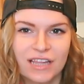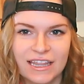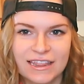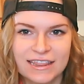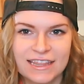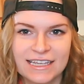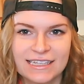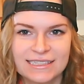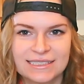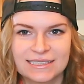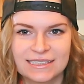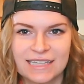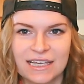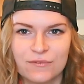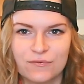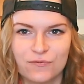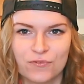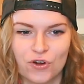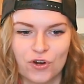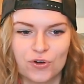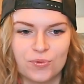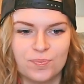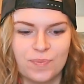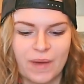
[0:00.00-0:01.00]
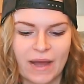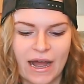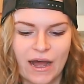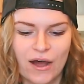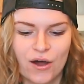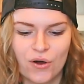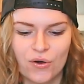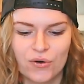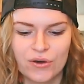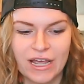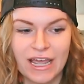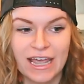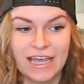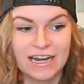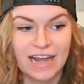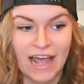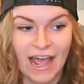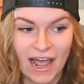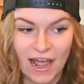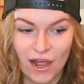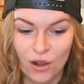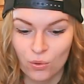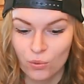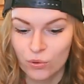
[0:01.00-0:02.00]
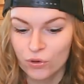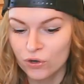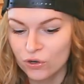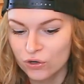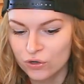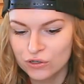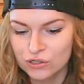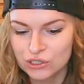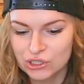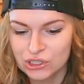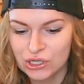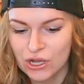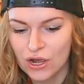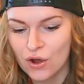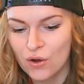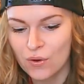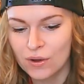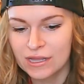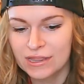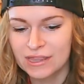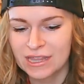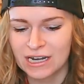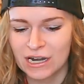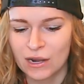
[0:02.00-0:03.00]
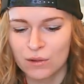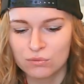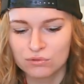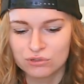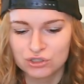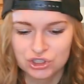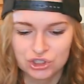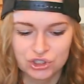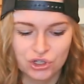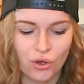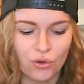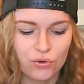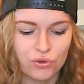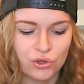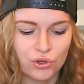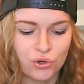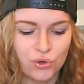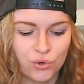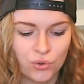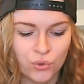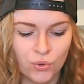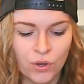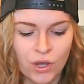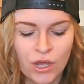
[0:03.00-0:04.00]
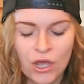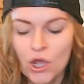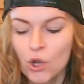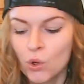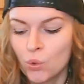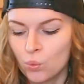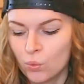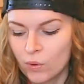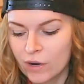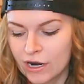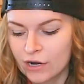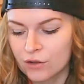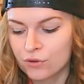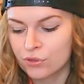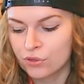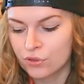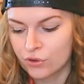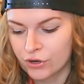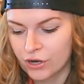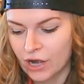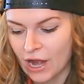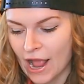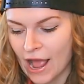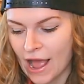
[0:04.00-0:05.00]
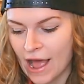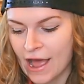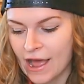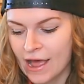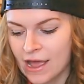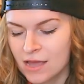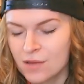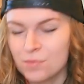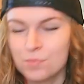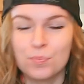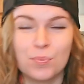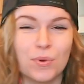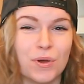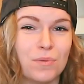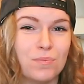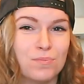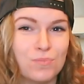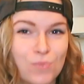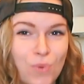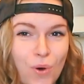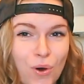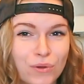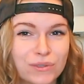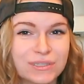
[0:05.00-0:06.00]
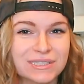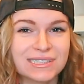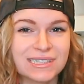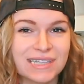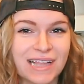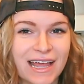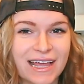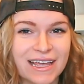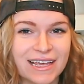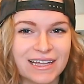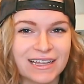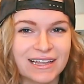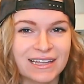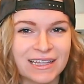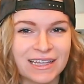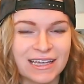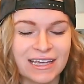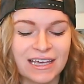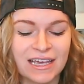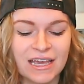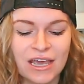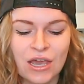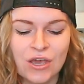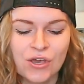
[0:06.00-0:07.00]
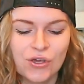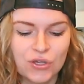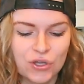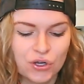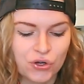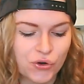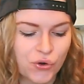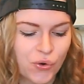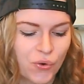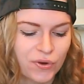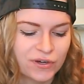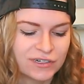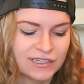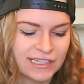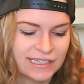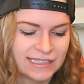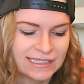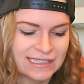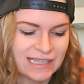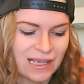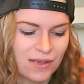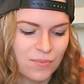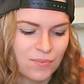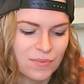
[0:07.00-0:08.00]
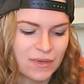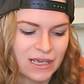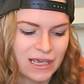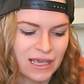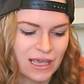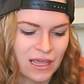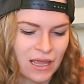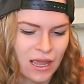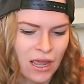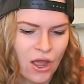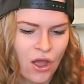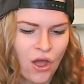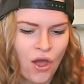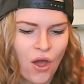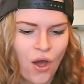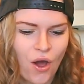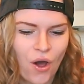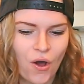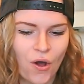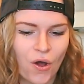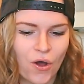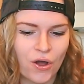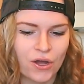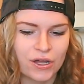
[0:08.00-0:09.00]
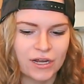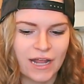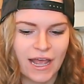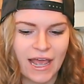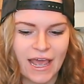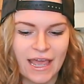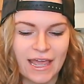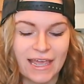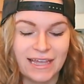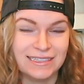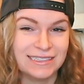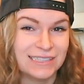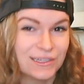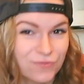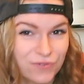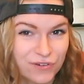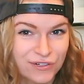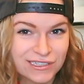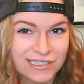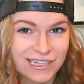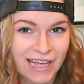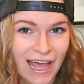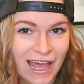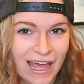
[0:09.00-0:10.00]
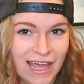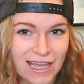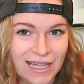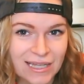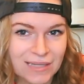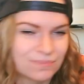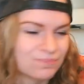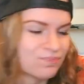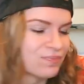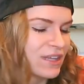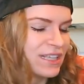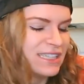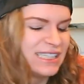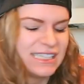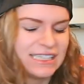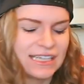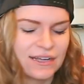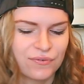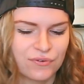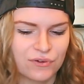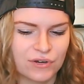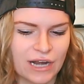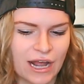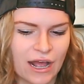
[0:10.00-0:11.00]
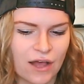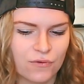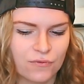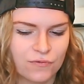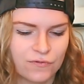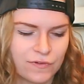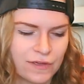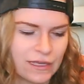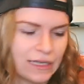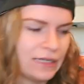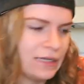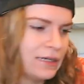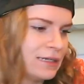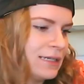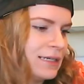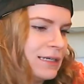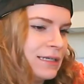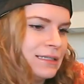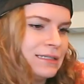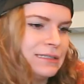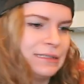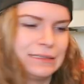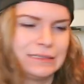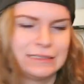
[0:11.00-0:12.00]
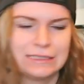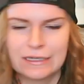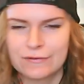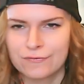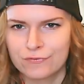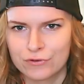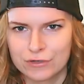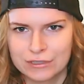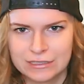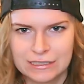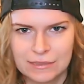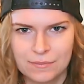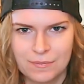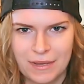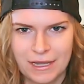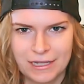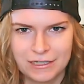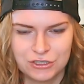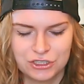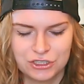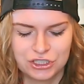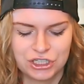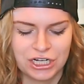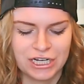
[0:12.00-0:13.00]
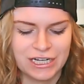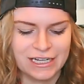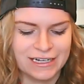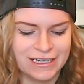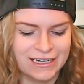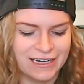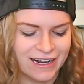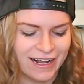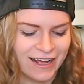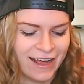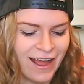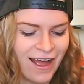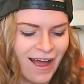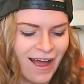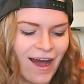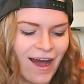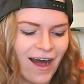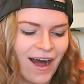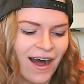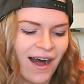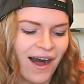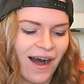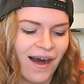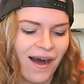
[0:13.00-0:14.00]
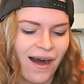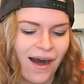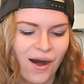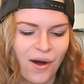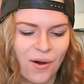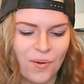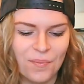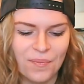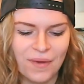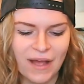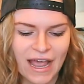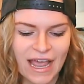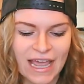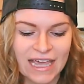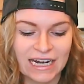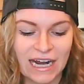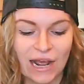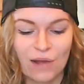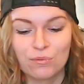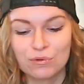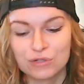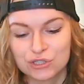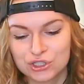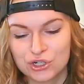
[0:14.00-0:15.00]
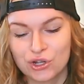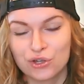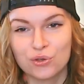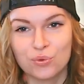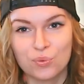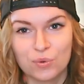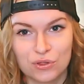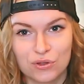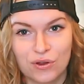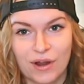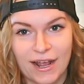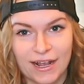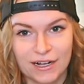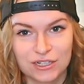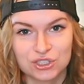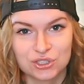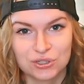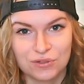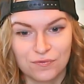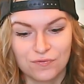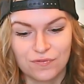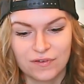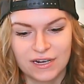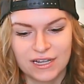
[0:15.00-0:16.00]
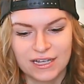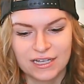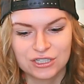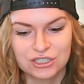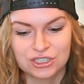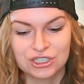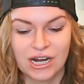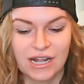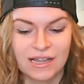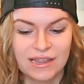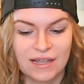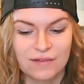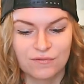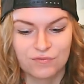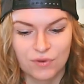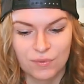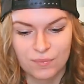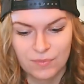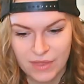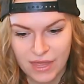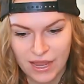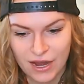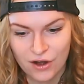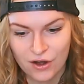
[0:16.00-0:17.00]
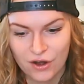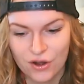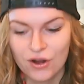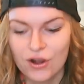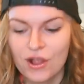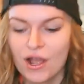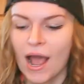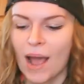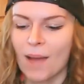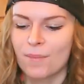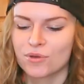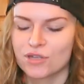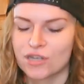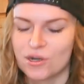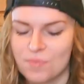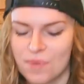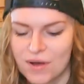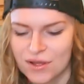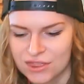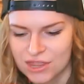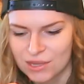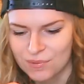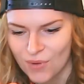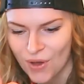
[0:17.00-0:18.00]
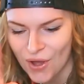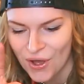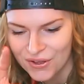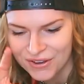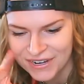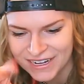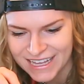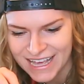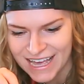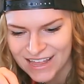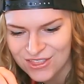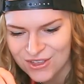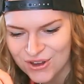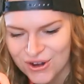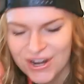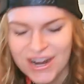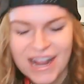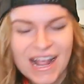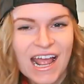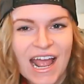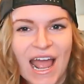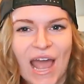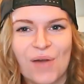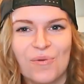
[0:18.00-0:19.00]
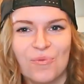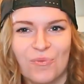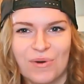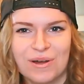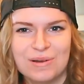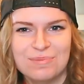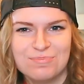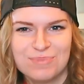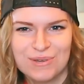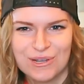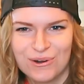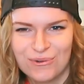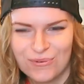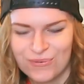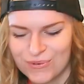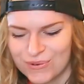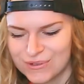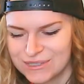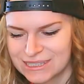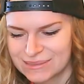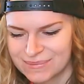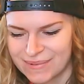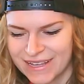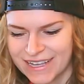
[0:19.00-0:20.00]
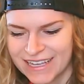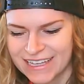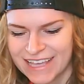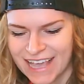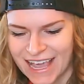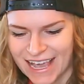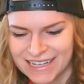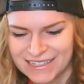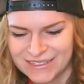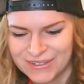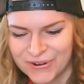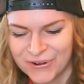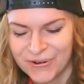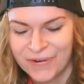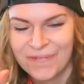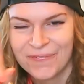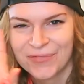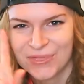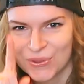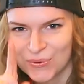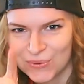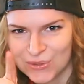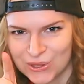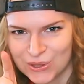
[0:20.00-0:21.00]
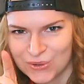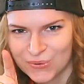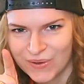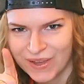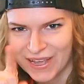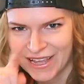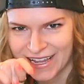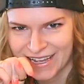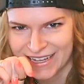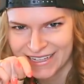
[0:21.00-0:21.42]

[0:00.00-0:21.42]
let these sit for about an hour or so, and then I will show you where they're at, but most likely you're going to see me on a different day, different outfit, different dimension, and I will show you when they're actually finished. And then from there, I'm gonna melt them all together in one beautiful smelling candle with the wick.